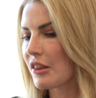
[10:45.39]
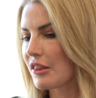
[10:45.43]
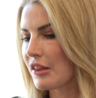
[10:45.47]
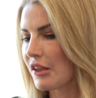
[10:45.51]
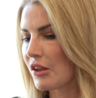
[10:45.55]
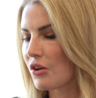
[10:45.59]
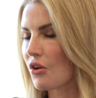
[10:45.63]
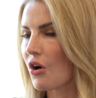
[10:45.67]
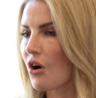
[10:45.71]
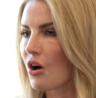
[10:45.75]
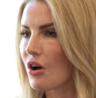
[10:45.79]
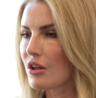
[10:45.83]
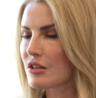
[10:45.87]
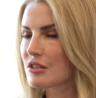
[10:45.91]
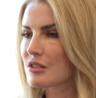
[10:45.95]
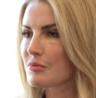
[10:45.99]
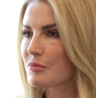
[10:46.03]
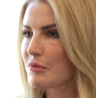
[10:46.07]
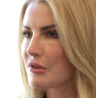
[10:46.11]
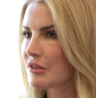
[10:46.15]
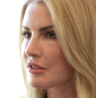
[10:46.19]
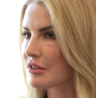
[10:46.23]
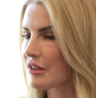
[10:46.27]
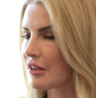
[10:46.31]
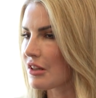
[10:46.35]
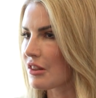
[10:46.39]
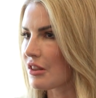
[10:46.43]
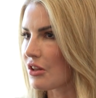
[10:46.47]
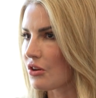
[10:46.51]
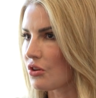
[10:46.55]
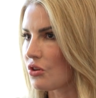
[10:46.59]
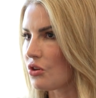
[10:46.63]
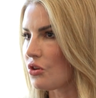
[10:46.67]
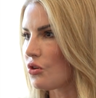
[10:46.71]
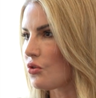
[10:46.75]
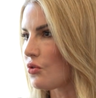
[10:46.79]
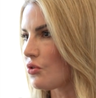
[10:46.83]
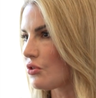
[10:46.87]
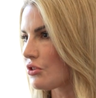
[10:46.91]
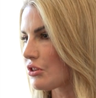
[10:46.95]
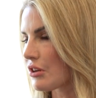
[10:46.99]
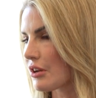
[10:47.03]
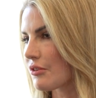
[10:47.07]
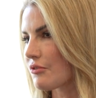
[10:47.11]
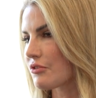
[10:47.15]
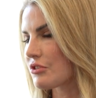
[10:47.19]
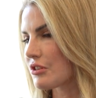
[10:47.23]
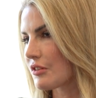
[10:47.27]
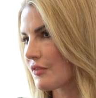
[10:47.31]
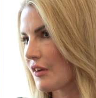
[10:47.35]
The enhancements that the new
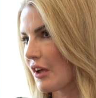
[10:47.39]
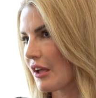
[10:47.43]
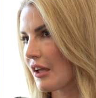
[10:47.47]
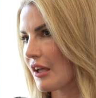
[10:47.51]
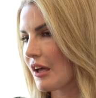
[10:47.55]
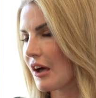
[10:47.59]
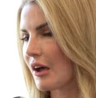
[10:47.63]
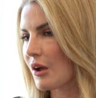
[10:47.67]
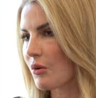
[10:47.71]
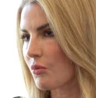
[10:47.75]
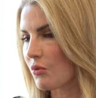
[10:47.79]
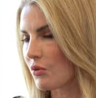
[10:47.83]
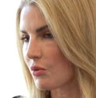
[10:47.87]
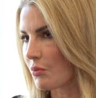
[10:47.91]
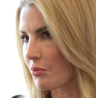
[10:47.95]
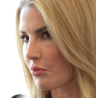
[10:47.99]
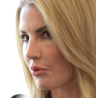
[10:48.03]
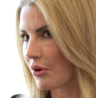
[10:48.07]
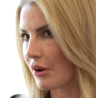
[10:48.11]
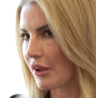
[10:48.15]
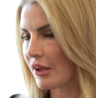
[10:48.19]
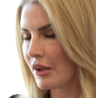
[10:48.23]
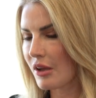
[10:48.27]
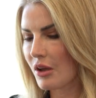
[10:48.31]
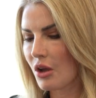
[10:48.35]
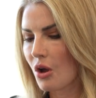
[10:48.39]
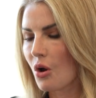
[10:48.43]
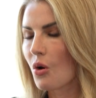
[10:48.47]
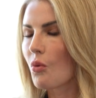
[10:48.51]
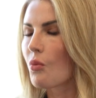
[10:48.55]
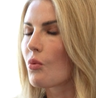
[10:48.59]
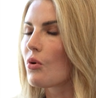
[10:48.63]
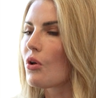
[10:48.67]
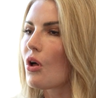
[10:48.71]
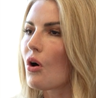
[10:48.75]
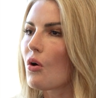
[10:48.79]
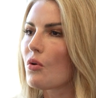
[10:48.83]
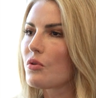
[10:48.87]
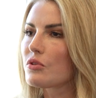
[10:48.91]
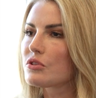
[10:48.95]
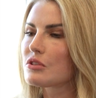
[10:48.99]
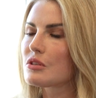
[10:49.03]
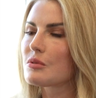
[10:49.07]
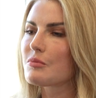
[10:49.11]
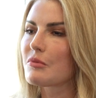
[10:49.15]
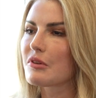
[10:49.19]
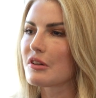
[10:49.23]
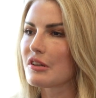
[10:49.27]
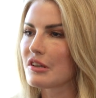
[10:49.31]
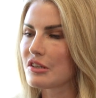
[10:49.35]
generative AI will bring will
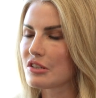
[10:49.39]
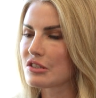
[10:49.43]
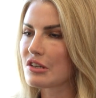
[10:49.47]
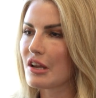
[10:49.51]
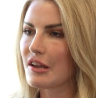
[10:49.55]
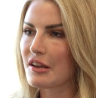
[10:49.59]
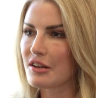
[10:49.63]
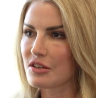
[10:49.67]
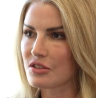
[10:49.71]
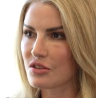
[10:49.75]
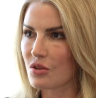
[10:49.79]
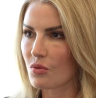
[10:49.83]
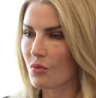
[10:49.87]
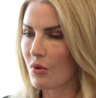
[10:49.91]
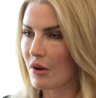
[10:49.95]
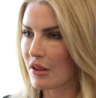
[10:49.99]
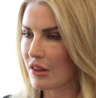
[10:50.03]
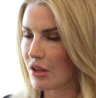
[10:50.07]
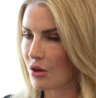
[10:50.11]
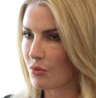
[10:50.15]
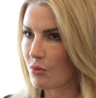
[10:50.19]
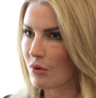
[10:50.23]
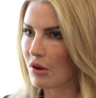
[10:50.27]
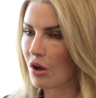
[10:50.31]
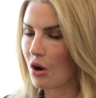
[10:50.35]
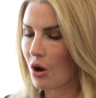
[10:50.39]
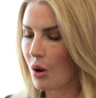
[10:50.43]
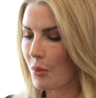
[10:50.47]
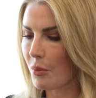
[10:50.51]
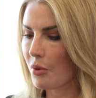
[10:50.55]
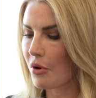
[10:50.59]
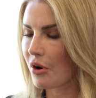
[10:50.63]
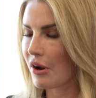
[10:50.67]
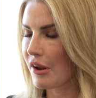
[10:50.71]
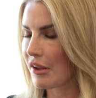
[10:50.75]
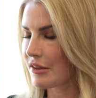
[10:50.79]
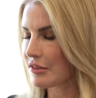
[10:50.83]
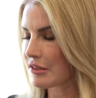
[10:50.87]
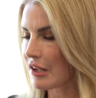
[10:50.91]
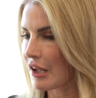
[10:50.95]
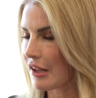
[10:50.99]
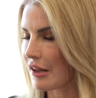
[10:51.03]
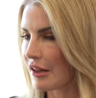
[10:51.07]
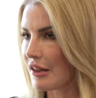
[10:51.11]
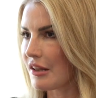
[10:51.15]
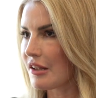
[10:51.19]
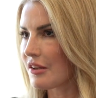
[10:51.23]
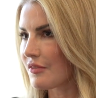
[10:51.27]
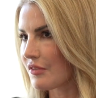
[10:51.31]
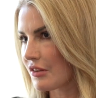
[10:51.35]
ultimately change the way that we operate
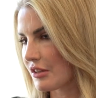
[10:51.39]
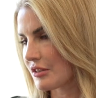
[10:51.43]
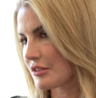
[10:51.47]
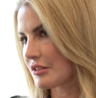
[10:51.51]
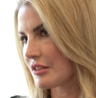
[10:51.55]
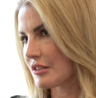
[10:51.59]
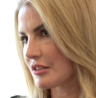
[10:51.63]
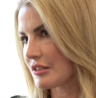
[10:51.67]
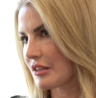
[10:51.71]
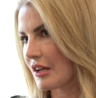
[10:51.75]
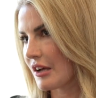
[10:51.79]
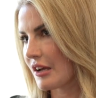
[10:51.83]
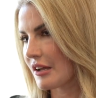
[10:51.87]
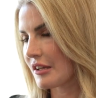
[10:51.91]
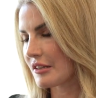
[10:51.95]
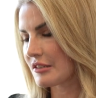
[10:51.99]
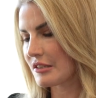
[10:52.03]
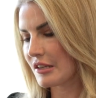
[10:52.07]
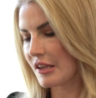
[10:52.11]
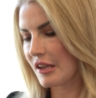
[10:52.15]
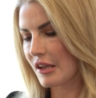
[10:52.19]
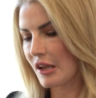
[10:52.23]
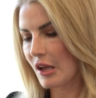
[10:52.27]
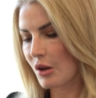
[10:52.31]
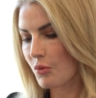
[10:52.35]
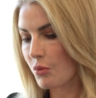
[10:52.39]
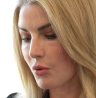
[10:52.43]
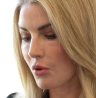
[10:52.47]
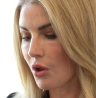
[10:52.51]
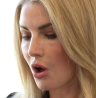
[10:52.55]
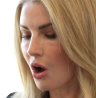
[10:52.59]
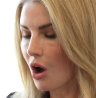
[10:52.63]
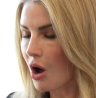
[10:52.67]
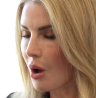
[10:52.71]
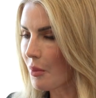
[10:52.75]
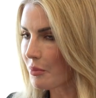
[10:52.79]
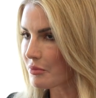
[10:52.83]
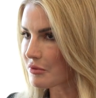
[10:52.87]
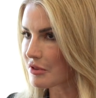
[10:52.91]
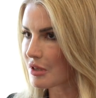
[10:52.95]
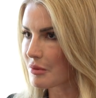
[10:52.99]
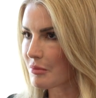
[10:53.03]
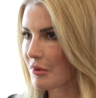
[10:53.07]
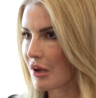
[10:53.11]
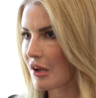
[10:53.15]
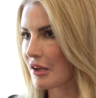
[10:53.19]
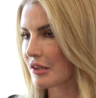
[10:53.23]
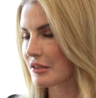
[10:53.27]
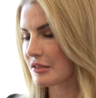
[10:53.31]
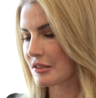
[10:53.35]
and live in society. It will
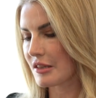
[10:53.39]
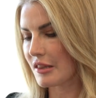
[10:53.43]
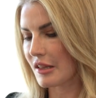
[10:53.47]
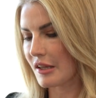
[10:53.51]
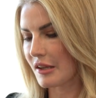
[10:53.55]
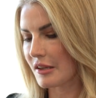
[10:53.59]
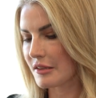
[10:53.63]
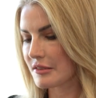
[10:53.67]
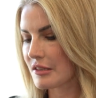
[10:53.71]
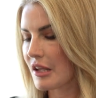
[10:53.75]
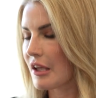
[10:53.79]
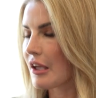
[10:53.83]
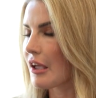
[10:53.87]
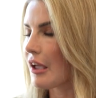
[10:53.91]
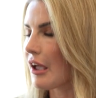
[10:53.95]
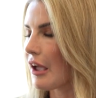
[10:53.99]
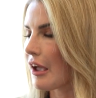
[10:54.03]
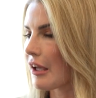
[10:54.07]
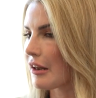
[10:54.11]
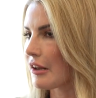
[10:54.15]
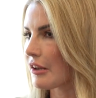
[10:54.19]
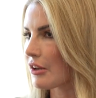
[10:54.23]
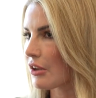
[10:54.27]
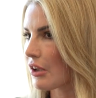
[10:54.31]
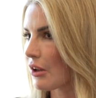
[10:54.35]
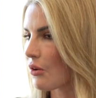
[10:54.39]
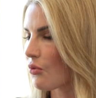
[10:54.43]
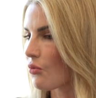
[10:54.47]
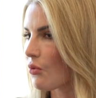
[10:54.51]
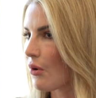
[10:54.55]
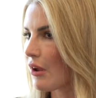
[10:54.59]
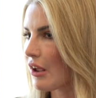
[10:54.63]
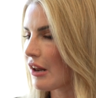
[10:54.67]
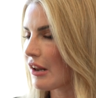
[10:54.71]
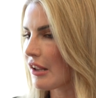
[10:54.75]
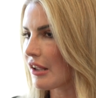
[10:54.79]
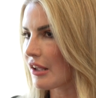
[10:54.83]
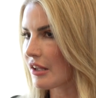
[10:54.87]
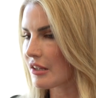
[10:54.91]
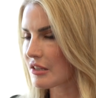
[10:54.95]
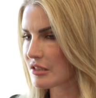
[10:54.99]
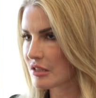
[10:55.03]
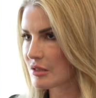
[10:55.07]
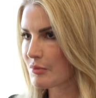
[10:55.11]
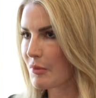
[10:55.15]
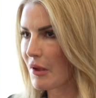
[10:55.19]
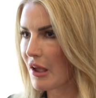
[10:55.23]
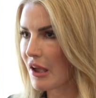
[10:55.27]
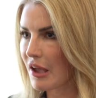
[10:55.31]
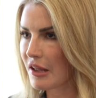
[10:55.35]
optimize things, and it can really
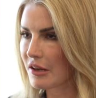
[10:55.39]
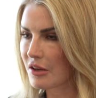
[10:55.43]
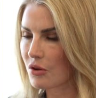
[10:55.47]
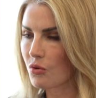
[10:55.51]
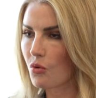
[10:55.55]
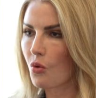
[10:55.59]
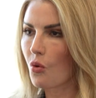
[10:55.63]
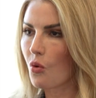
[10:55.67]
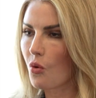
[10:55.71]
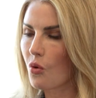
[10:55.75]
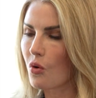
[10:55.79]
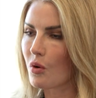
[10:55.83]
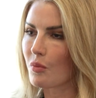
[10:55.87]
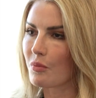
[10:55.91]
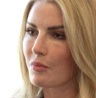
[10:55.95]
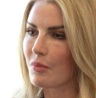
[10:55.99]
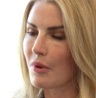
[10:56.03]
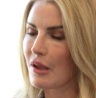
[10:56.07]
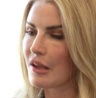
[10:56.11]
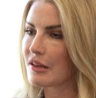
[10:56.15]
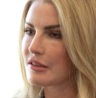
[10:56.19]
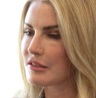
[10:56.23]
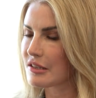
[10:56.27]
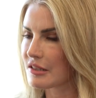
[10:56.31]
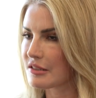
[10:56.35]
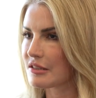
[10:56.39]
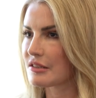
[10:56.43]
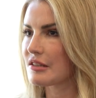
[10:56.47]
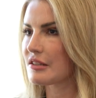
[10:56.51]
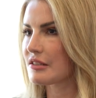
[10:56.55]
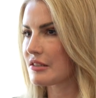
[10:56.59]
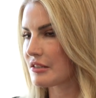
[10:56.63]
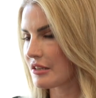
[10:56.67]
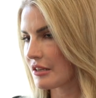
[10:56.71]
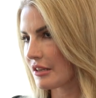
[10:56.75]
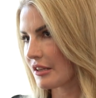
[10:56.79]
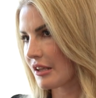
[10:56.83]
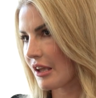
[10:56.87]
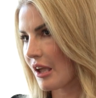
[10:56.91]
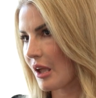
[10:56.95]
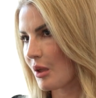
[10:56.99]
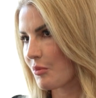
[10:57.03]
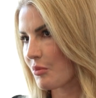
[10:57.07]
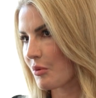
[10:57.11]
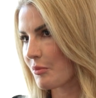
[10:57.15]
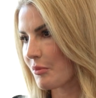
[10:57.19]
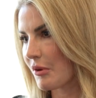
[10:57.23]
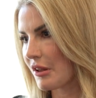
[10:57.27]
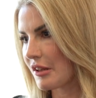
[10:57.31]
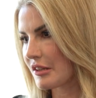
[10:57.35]
expand and augment existing
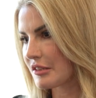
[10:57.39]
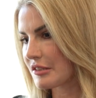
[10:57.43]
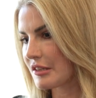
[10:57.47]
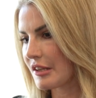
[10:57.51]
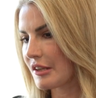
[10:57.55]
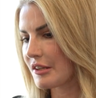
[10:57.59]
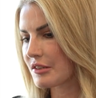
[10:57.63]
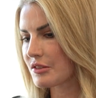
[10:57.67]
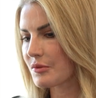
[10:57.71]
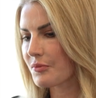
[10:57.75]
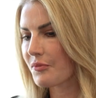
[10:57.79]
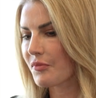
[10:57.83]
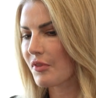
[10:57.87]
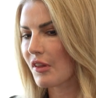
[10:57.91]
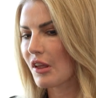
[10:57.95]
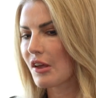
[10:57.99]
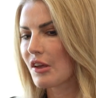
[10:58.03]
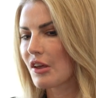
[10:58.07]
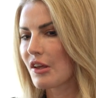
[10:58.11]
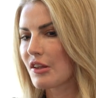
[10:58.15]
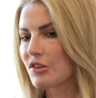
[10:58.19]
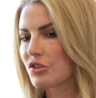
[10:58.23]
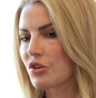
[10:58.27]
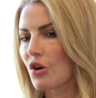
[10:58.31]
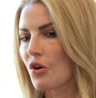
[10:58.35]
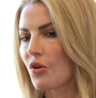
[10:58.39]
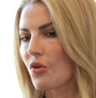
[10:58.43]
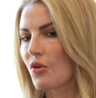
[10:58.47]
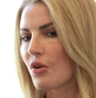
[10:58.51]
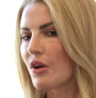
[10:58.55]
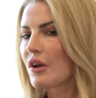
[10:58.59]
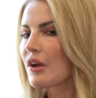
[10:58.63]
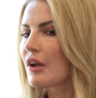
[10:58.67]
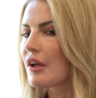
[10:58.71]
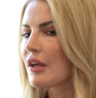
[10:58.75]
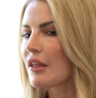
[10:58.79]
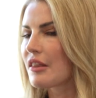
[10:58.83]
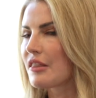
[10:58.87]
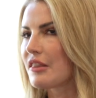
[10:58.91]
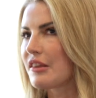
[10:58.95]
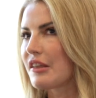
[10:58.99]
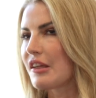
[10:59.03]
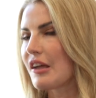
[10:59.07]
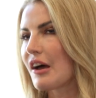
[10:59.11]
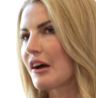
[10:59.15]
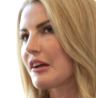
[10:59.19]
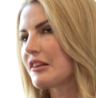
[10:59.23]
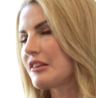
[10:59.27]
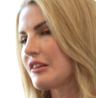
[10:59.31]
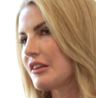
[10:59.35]
capabilities. So
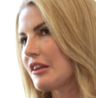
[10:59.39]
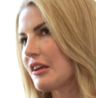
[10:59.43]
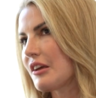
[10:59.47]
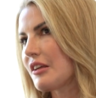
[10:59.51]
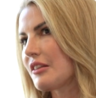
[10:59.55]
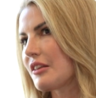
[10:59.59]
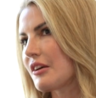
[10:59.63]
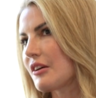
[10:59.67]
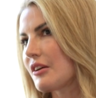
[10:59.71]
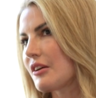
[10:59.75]
the idea